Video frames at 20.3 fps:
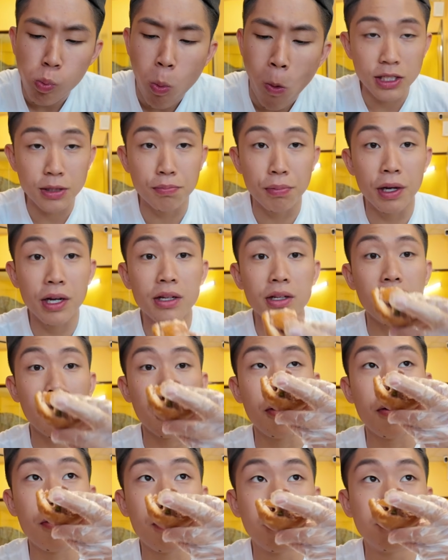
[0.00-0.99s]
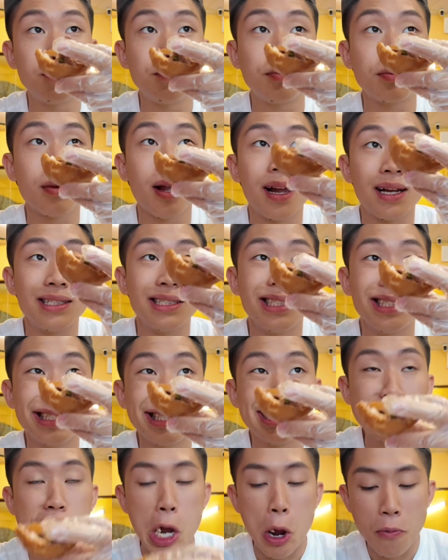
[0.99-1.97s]
It's big though.
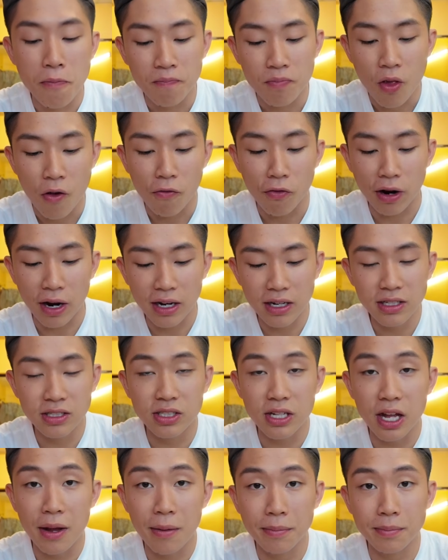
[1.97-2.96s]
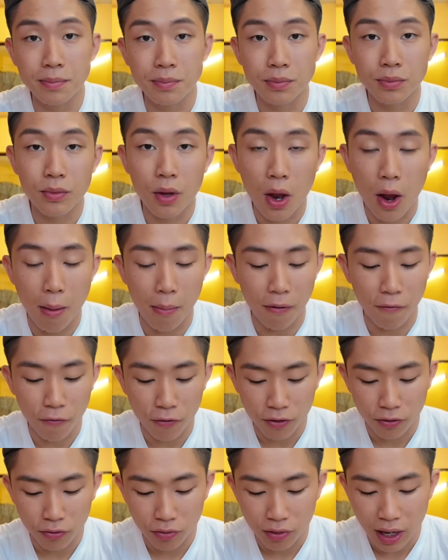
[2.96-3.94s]
For 80 cents. I mean
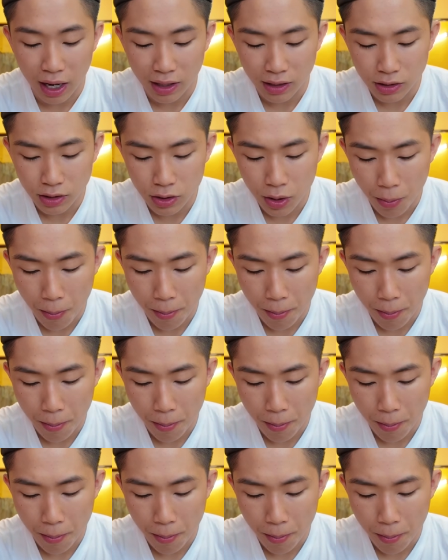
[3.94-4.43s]
for $3.